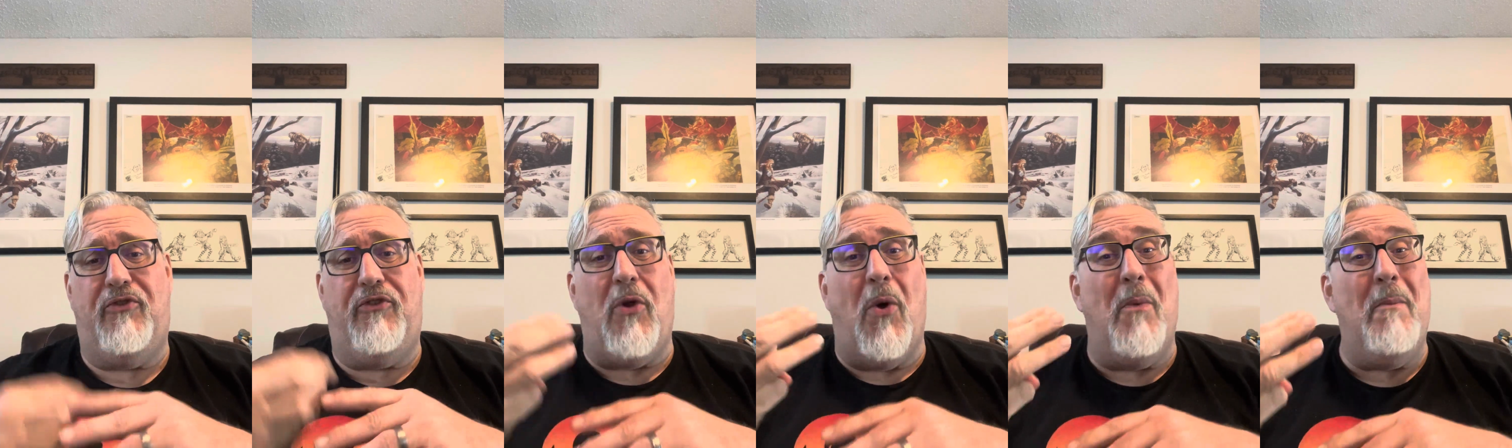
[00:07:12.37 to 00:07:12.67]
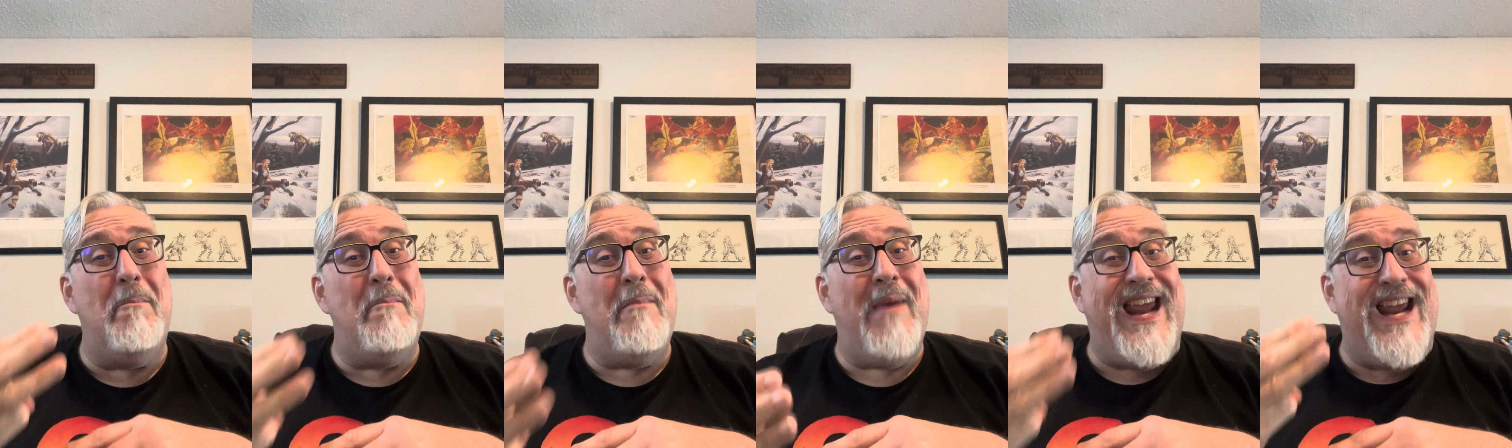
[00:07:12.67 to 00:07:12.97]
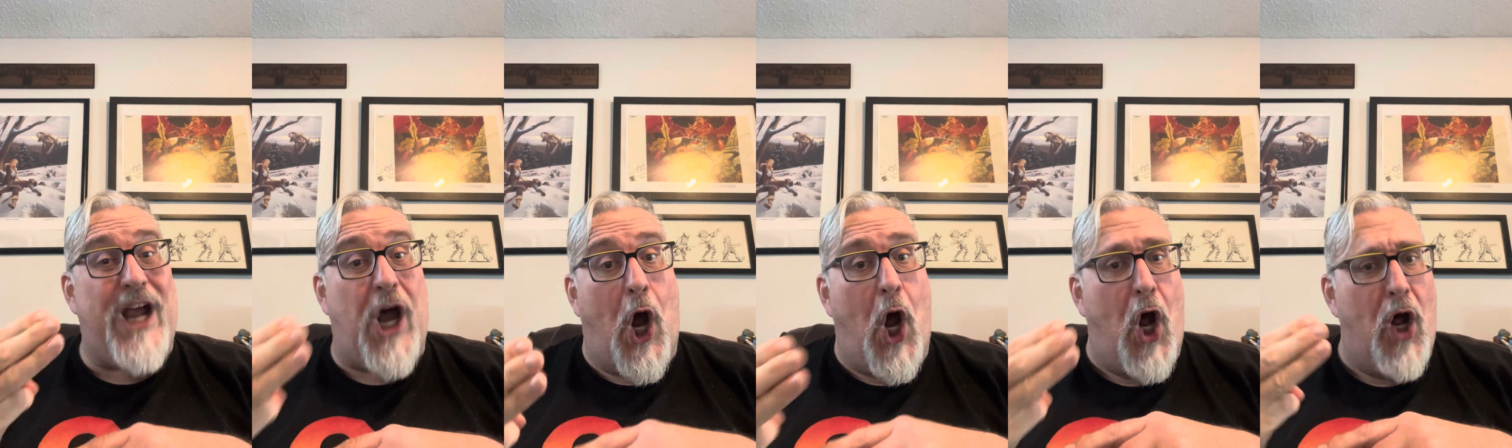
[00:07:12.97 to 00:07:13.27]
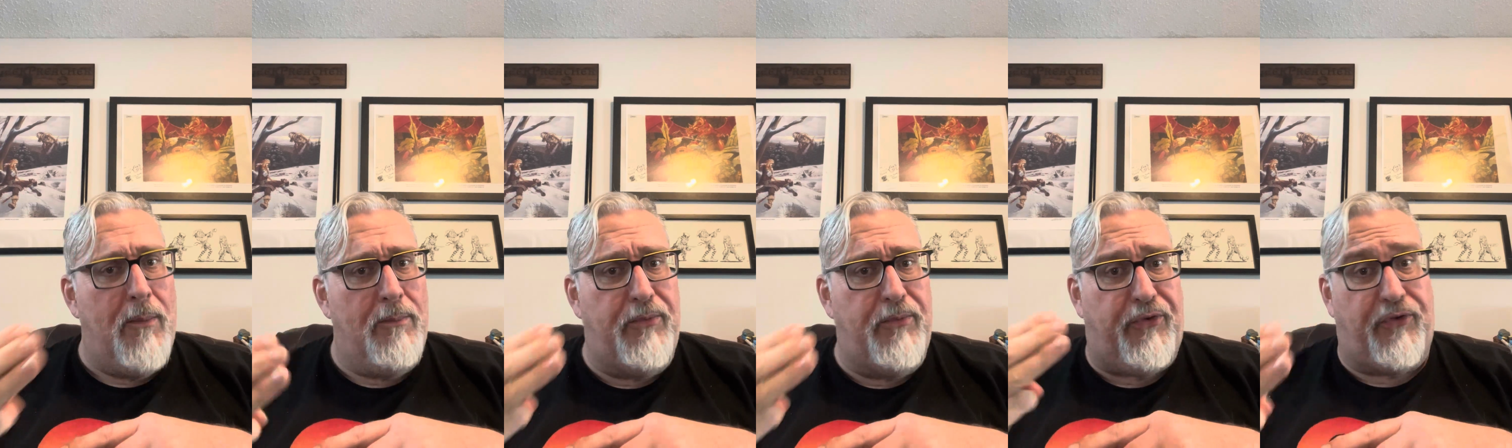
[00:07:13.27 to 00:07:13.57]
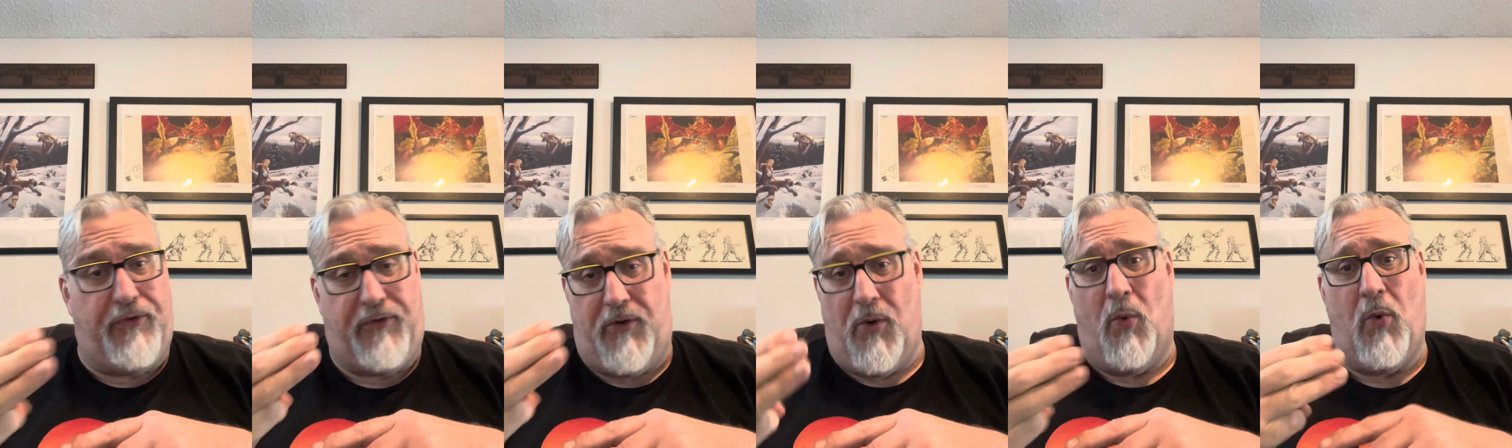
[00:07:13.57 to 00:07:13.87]
Don't make up
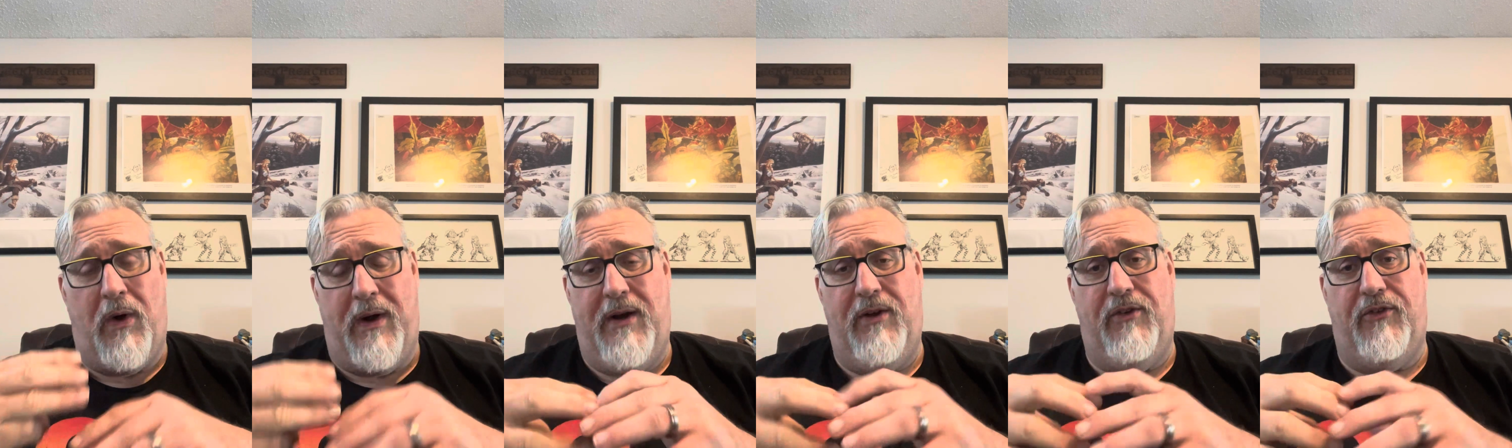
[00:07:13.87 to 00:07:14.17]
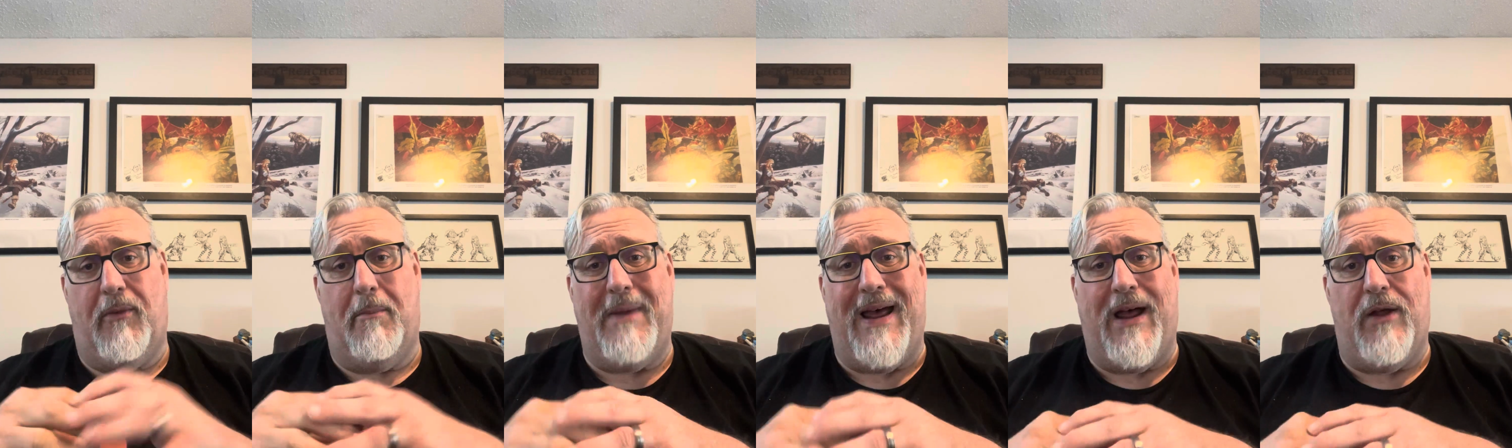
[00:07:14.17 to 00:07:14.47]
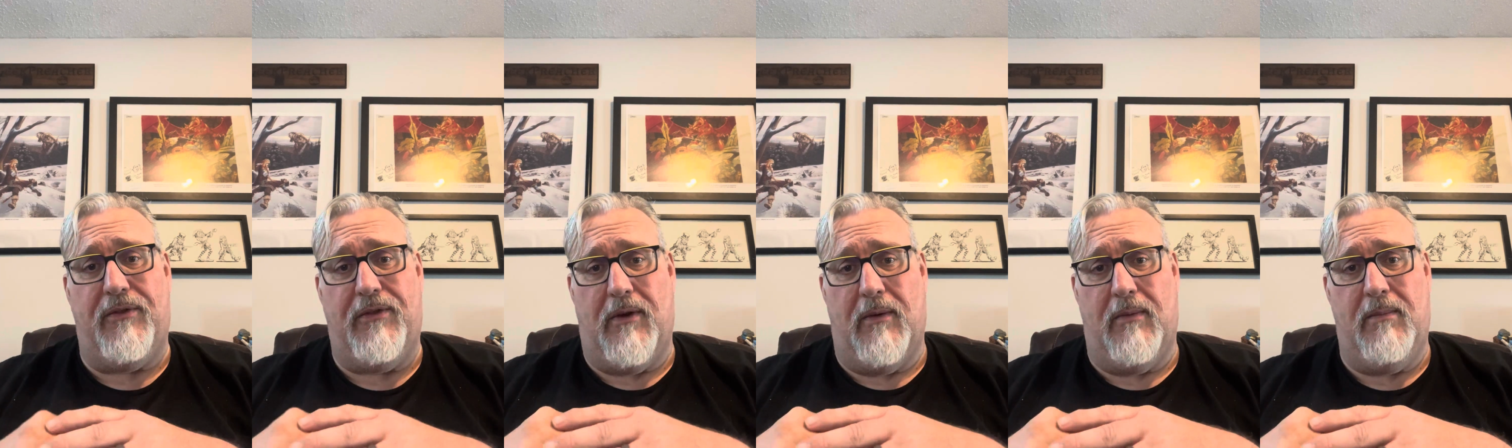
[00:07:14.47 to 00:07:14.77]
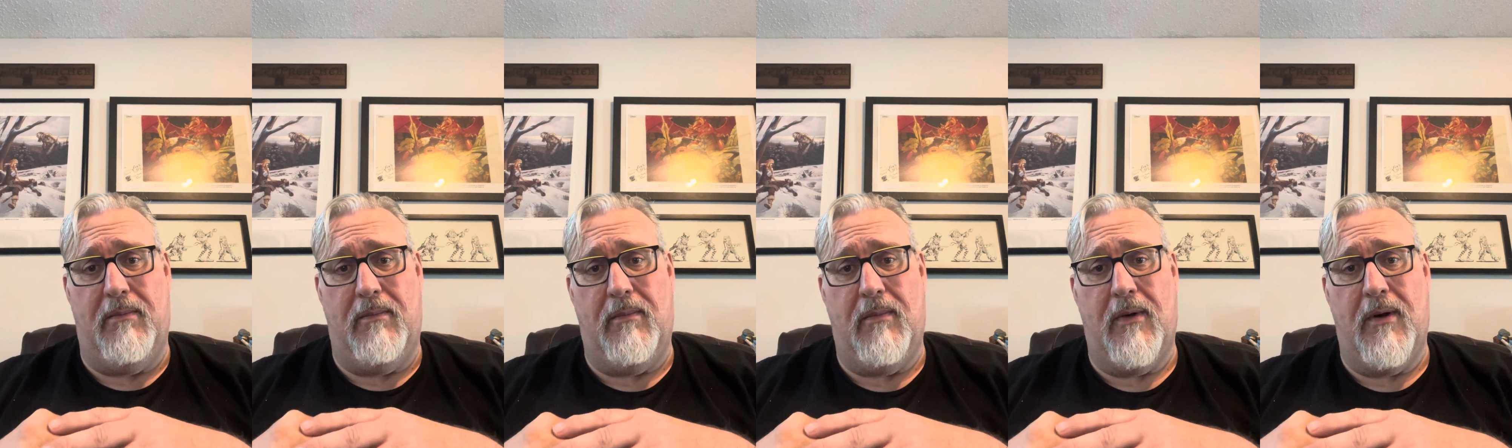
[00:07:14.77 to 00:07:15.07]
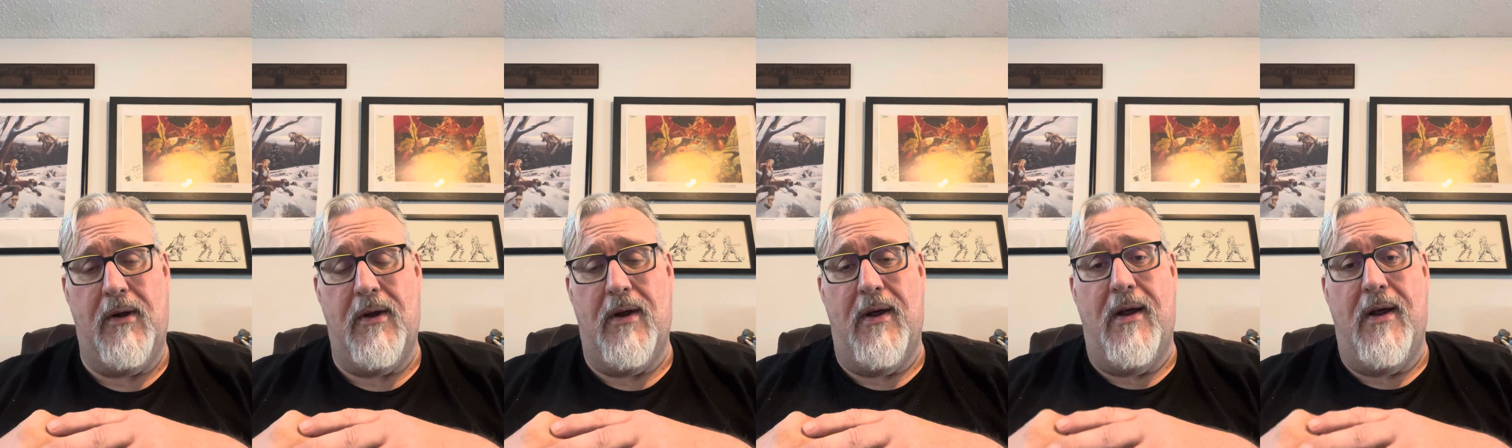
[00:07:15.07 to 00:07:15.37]
stories about
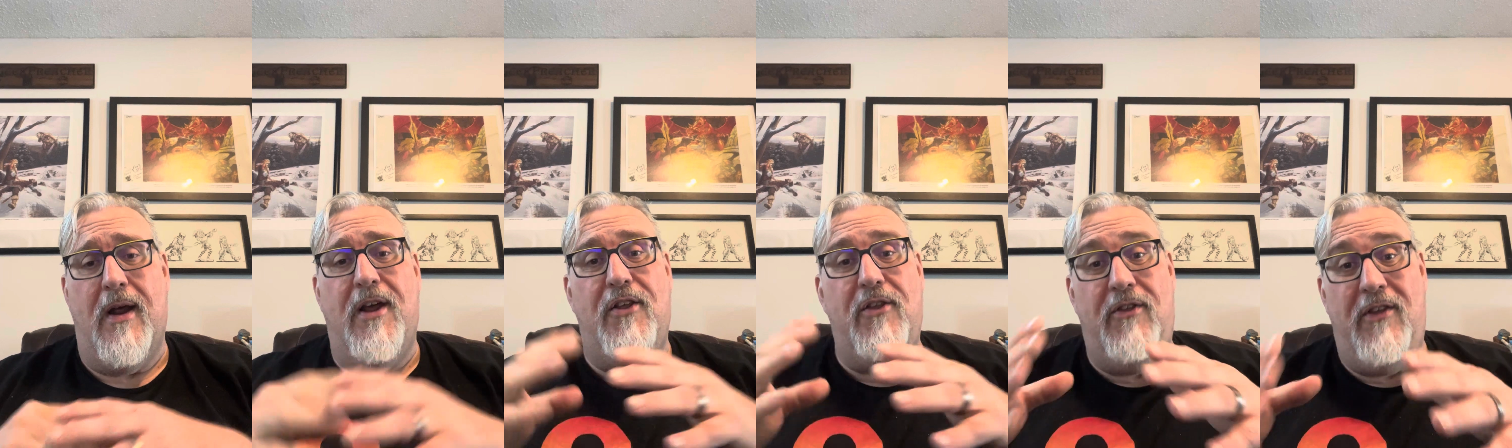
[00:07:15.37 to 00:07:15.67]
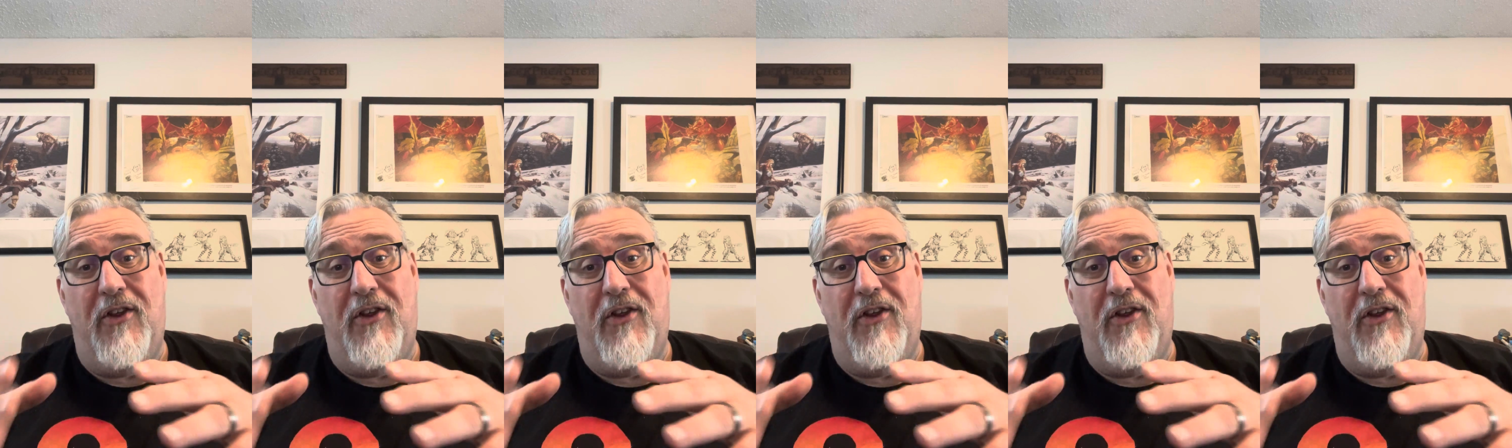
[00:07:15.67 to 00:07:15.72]
them.